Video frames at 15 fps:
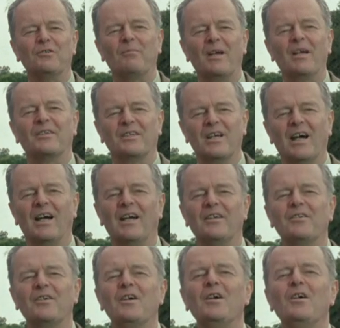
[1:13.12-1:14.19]
of
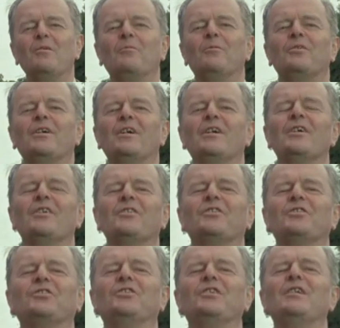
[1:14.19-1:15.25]
mankind when the
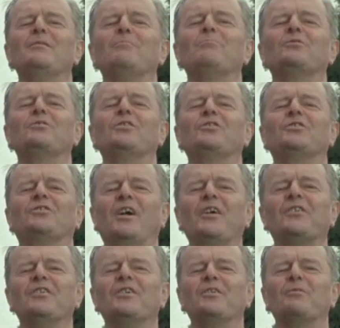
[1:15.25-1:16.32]
Earth seems
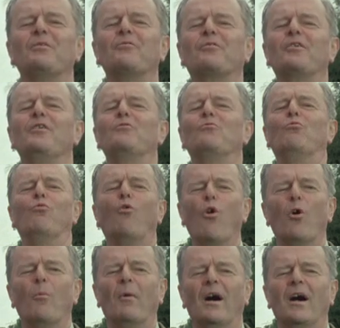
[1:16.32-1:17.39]
suddenly to have grown
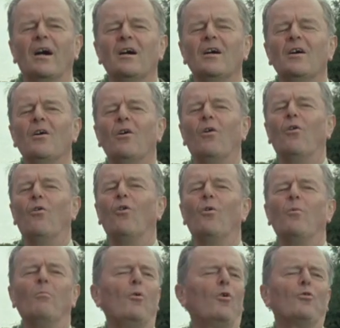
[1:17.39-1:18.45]
warmer
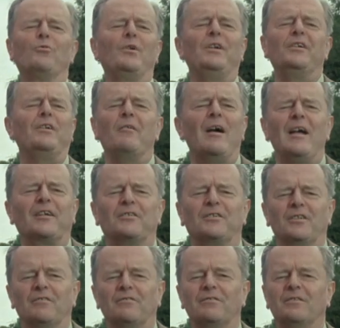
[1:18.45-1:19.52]
or more
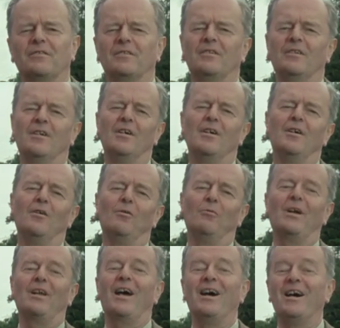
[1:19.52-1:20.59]
radioactive.
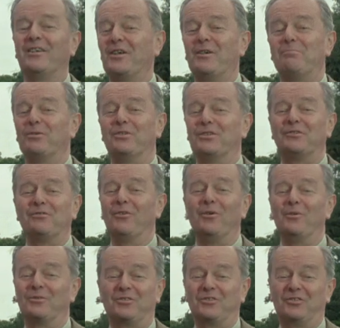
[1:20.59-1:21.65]
Well, I don't put this
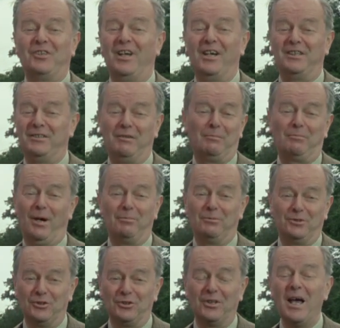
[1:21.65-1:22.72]
forward as a scientific
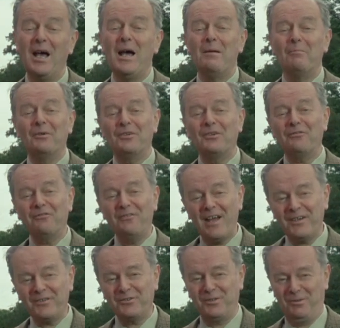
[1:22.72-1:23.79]
proposition, but the
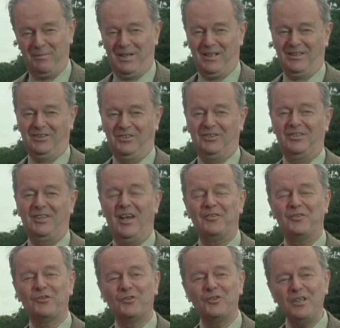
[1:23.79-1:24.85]
fact remains
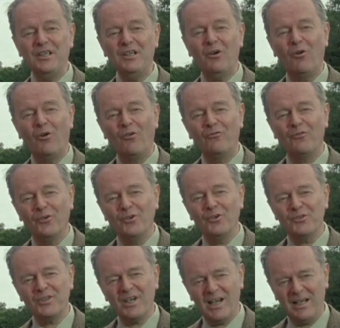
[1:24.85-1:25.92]
that 3 or
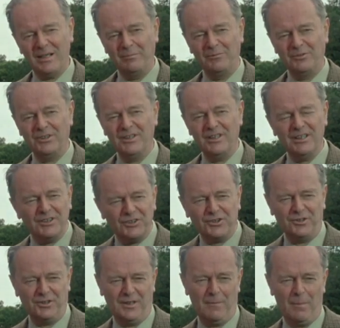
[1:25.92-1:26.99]
4 times in
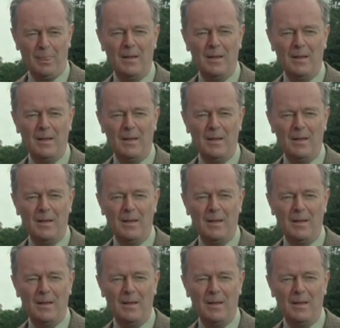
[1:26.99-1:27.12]
history,